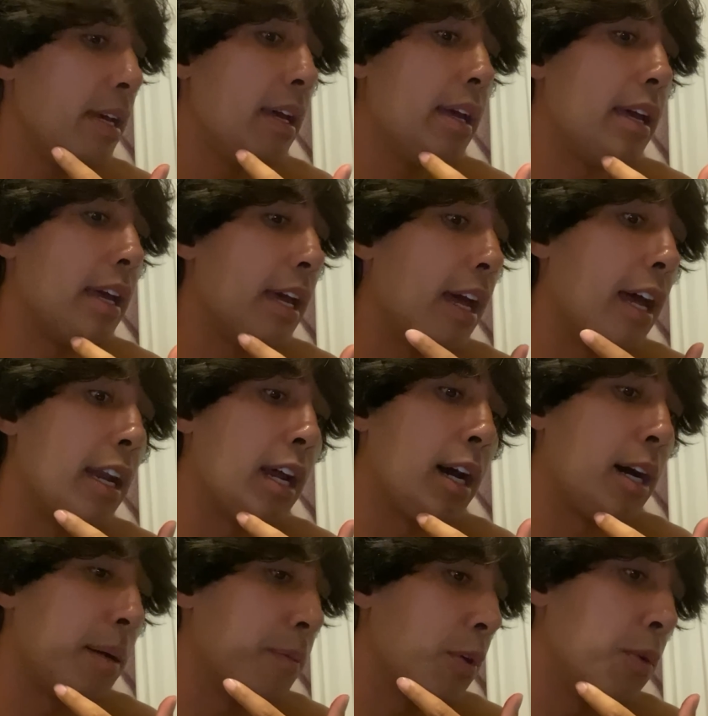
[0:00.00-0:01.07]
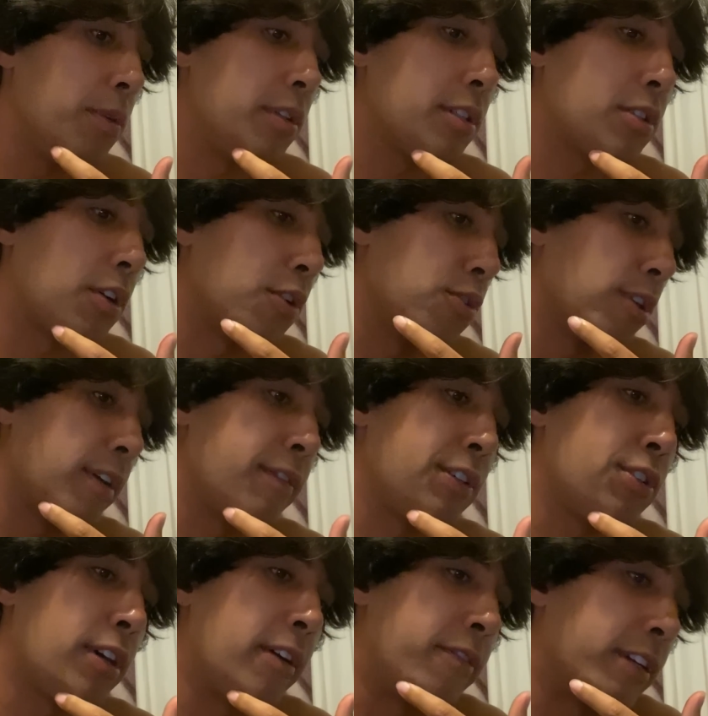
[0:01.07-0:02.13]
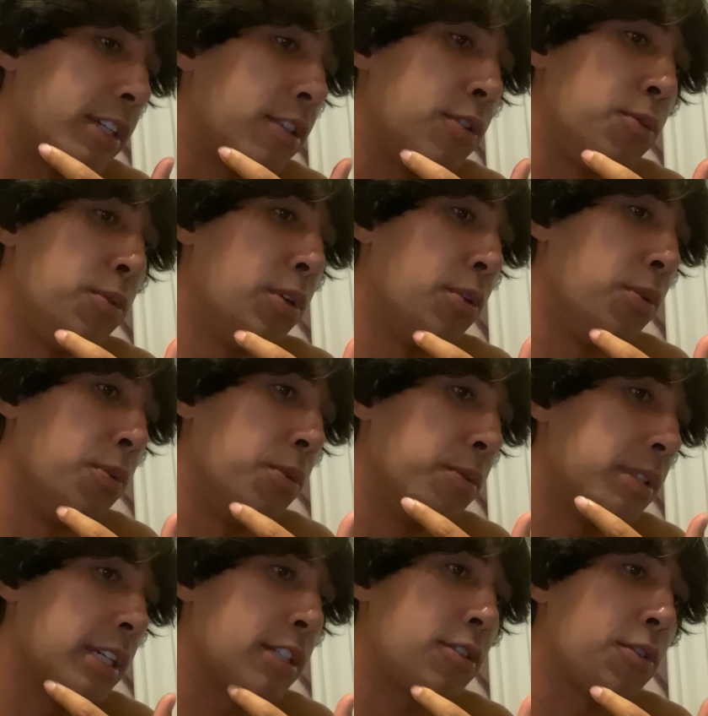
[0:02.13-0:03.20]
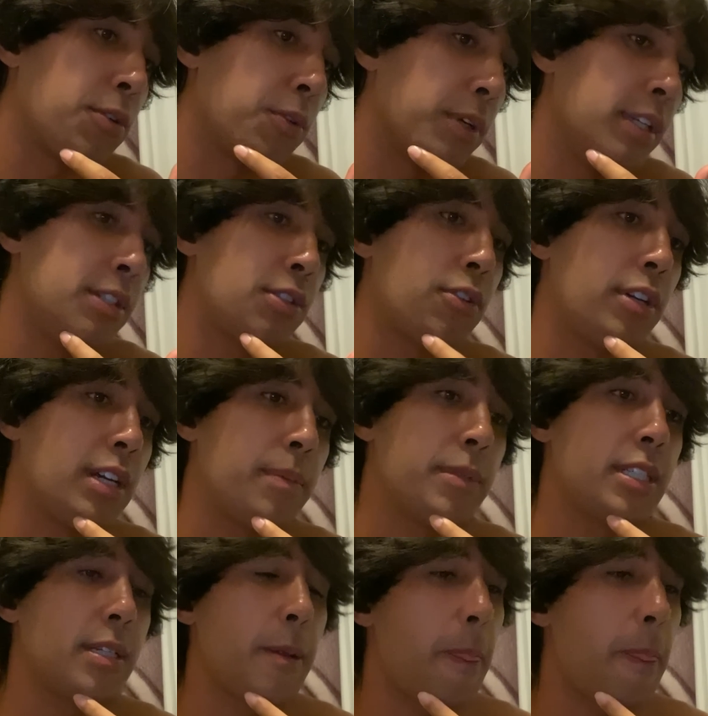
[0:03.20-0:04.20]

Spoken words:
and I'm going to start driving traffic to those external Instagrams.